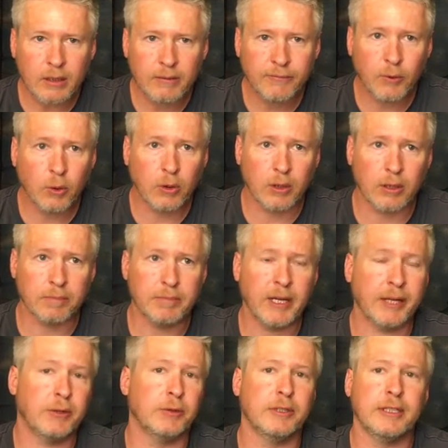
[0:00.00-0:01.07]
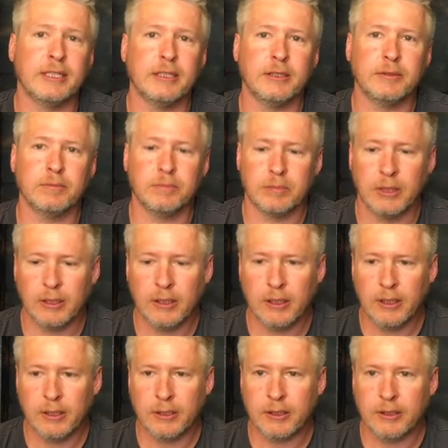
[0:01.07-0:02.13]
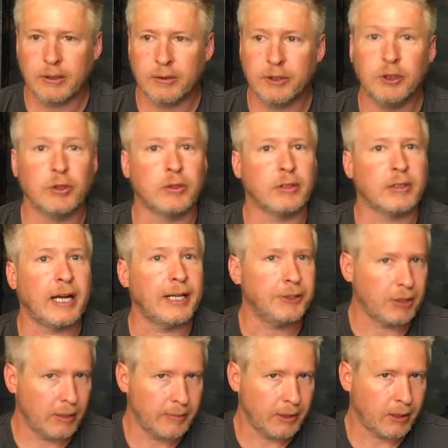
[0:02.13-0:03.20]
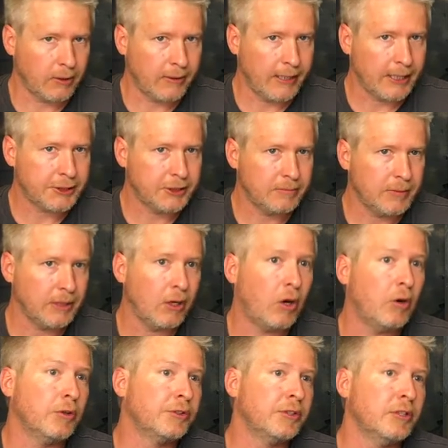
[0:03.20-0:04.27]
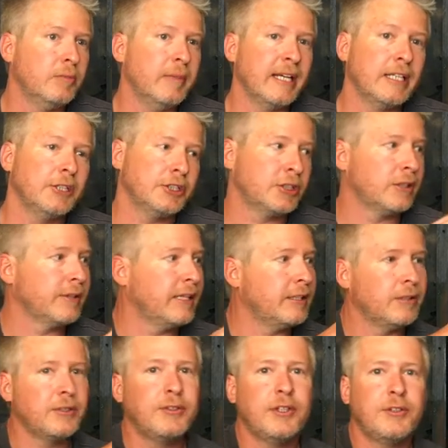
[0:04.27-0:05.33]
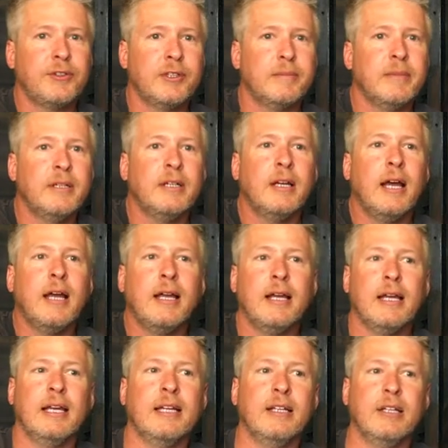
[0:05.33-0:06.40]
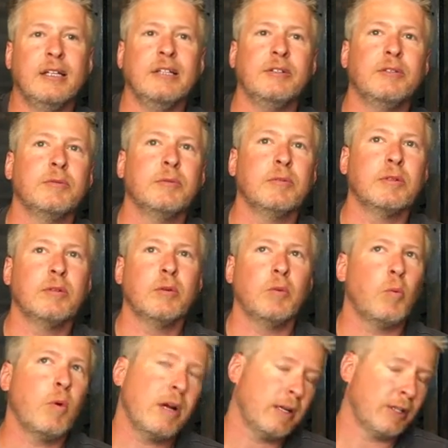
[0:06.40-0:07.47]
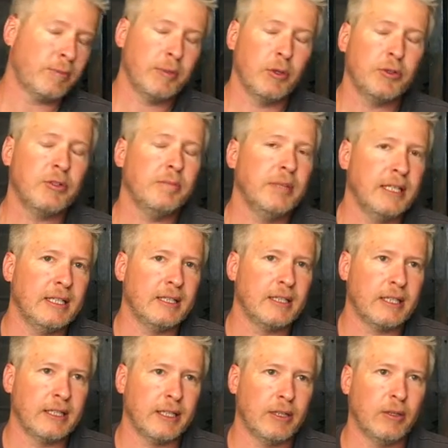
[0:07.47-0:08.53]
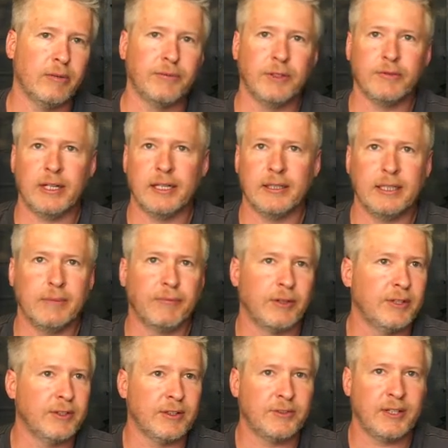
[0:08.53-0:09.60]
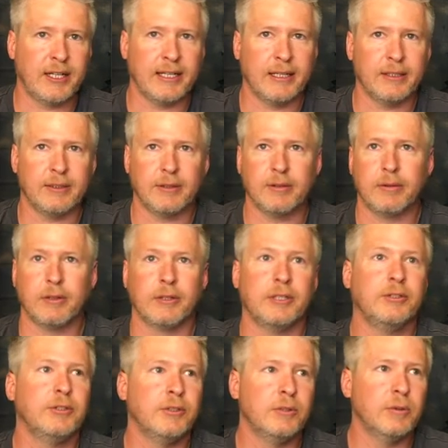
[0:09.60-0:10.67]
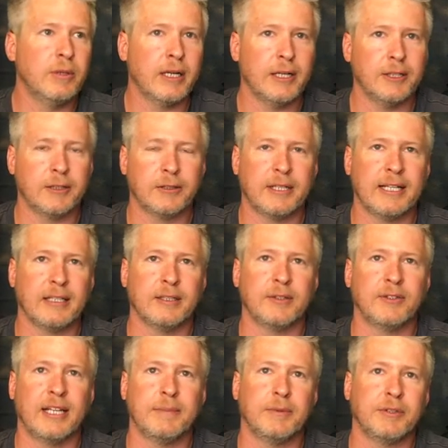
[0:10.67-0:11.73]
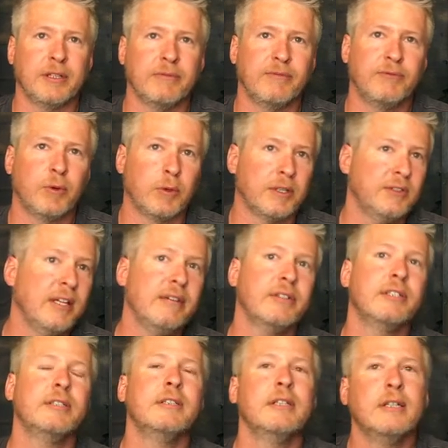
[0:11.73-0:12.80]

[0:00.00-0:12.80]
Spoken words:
for not only your hydrometer correction, but also making sure that your system is where it's supposed to be. If you've got a deep freeze that's set at 32 and you're taking samples at 47,